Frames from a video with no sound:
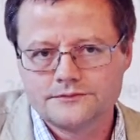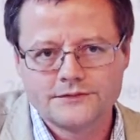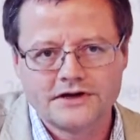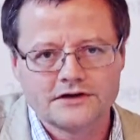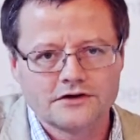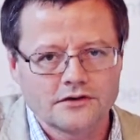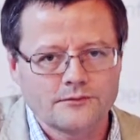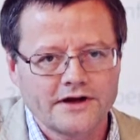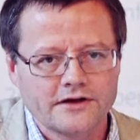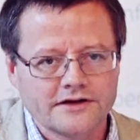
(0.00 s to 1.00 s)
being
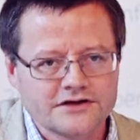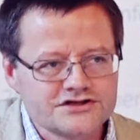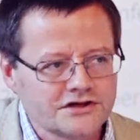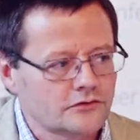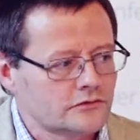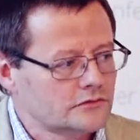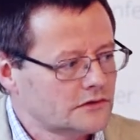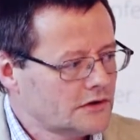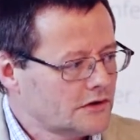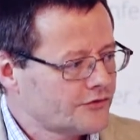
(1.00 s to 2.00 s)
done by an NGO.
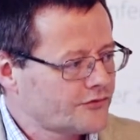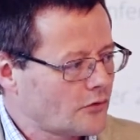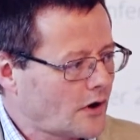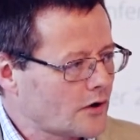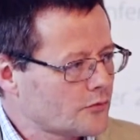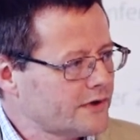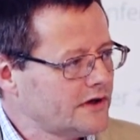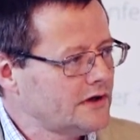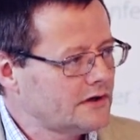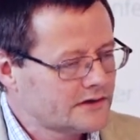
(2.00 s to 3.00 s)
So are
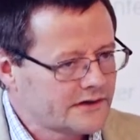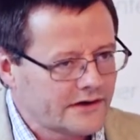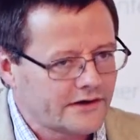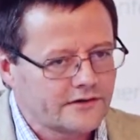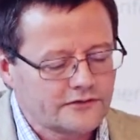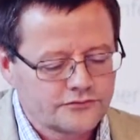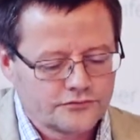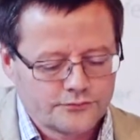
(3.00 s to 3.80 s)
we there